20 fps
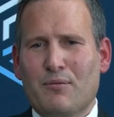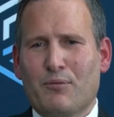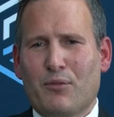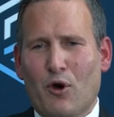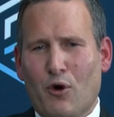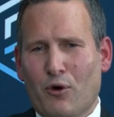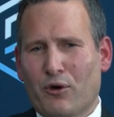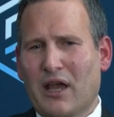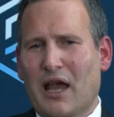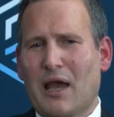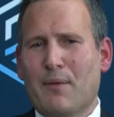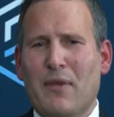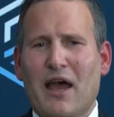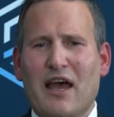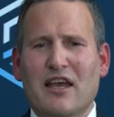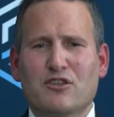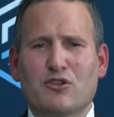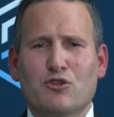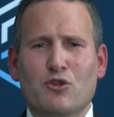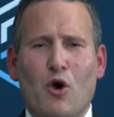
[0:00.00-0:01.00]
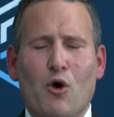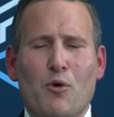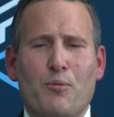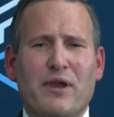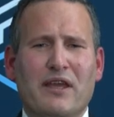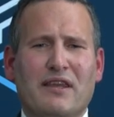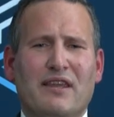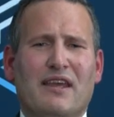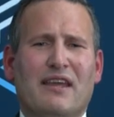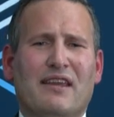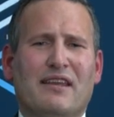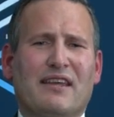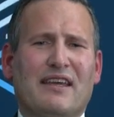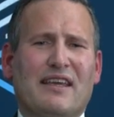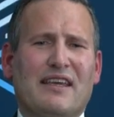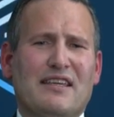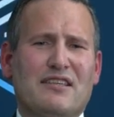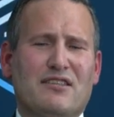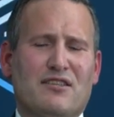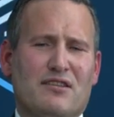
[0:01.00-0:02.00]
program has now been
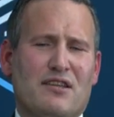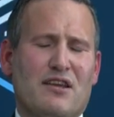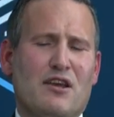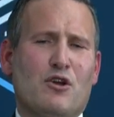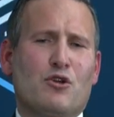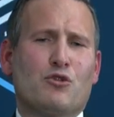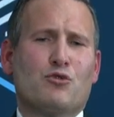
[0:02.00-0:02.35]
increased